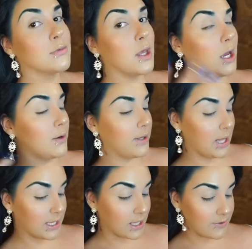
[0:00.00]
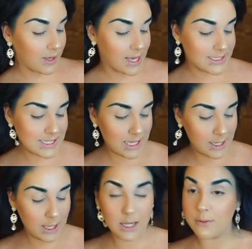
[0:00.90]
How do we like it, you guys?
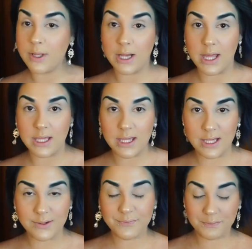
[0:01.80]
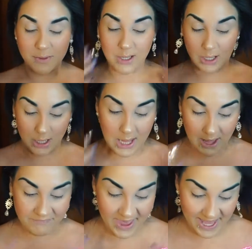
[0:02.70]
How do we like it?
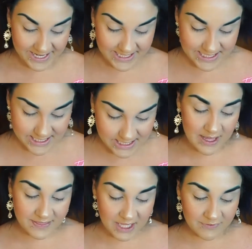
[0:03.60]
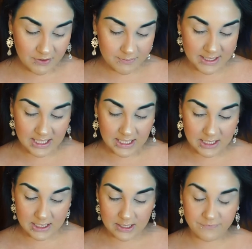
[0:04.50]
Love it. I think for
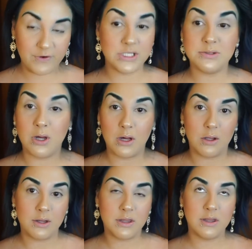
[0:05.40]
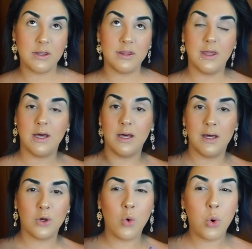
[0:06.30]
me, first of all,
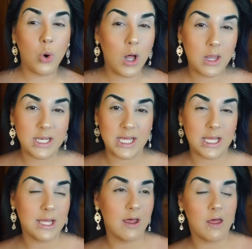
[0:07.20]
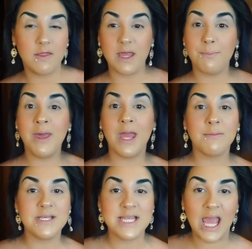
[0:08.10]
the quality, the
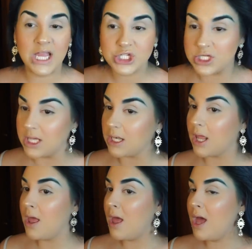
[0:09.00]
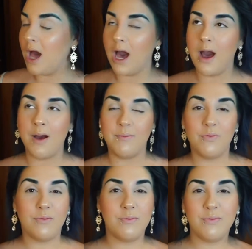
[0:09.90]
pigmentation,
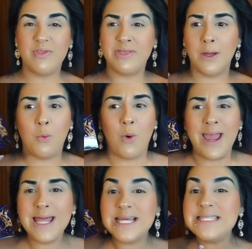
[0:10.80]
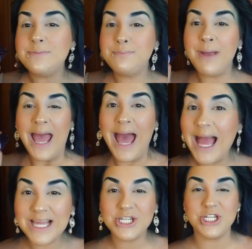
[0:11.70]
the way this
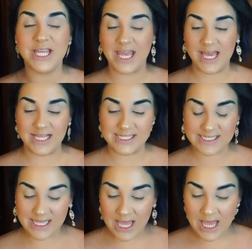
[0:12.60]
packaging is